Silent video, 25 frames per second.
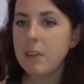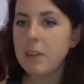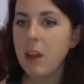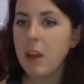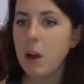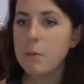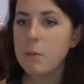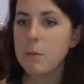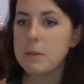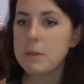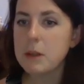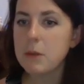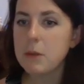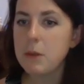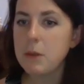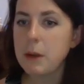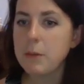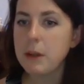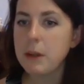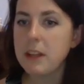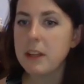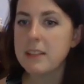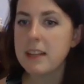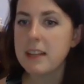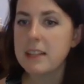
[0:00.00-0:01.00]
So
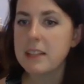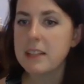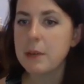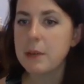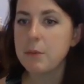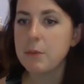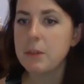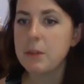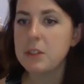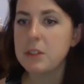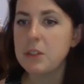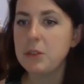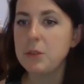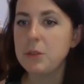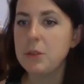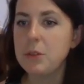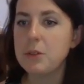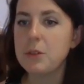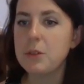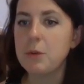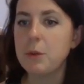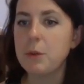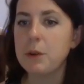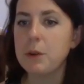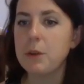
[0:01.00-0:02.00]
Rebel is asking,
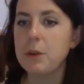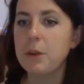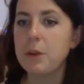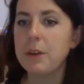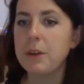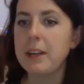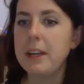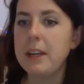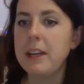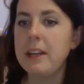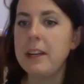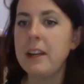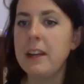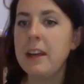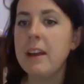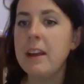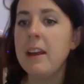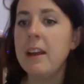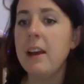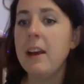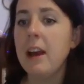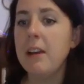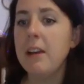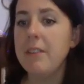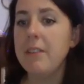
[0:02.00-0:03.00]
would green
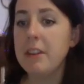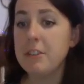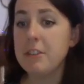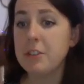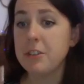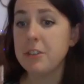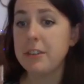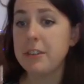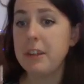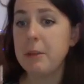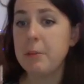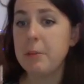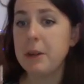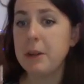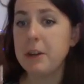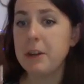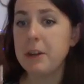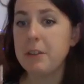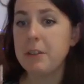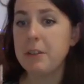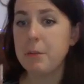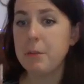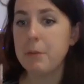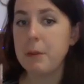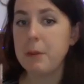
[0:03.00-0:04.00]
aventurine be
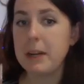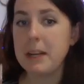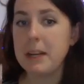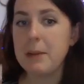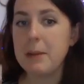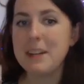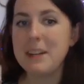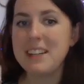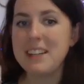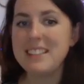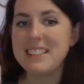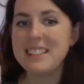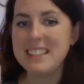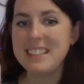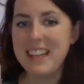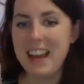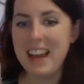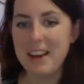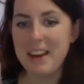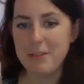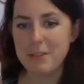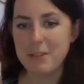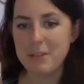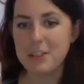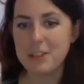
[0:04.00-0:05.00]
good for money abundance?
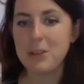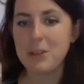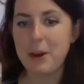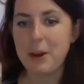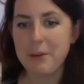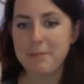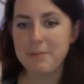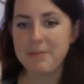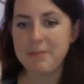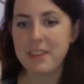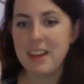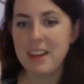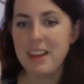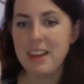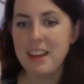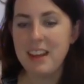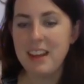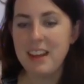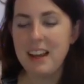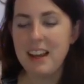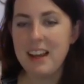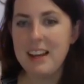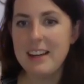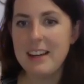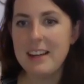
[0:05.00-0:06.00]
Yeah, for sure.
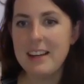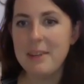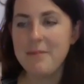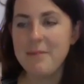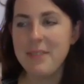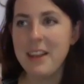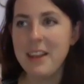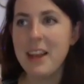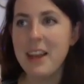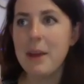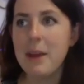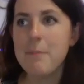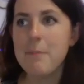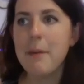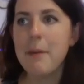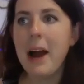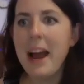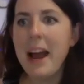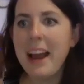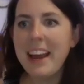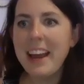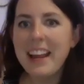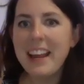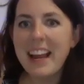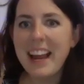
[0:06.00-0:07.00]

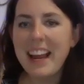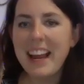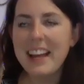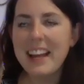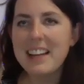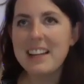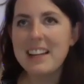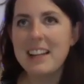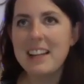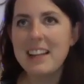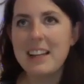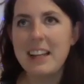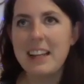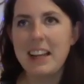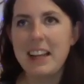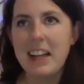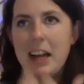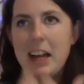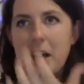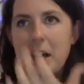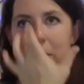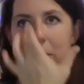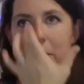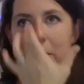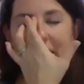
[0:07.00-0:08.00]
I had like
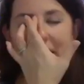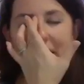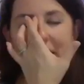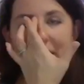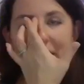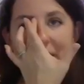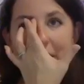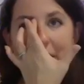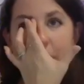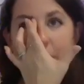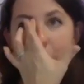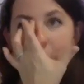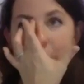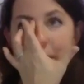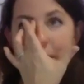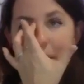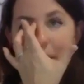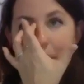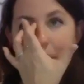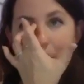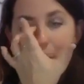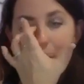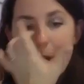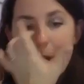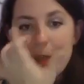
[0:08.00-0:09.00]
a green aventurine
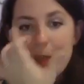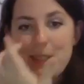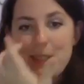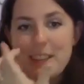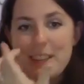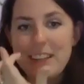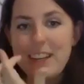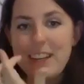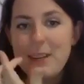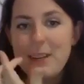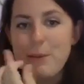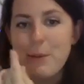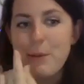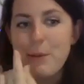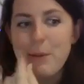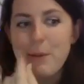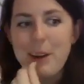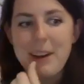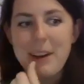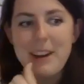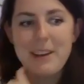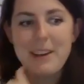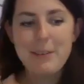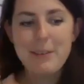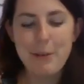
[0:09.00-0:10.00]
bracelet I've been
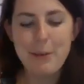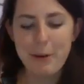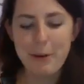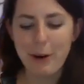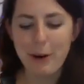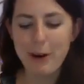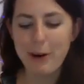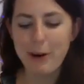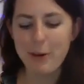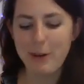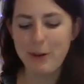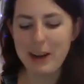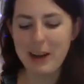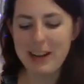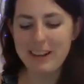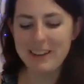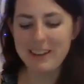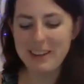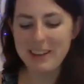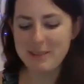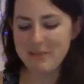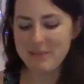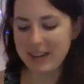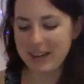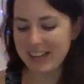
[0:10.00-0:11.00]
wearing for a
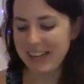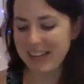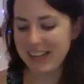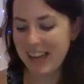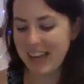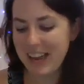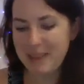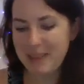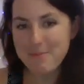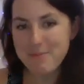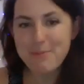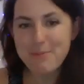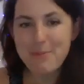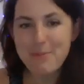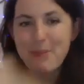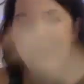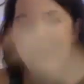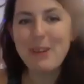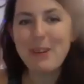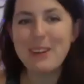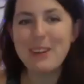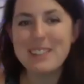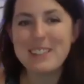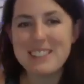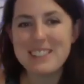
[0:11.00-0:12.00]
while, and my kid
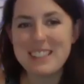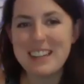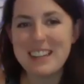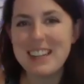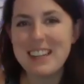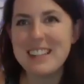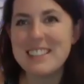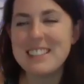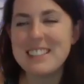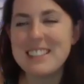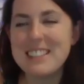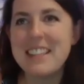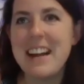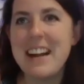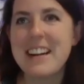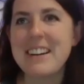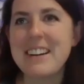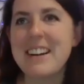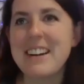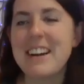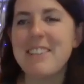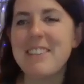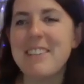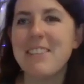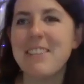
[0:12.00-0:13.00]
broke it today and it
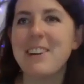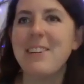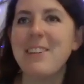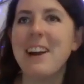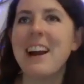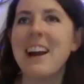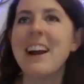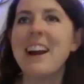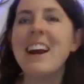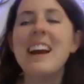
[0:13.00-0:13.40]
shattered everywhere.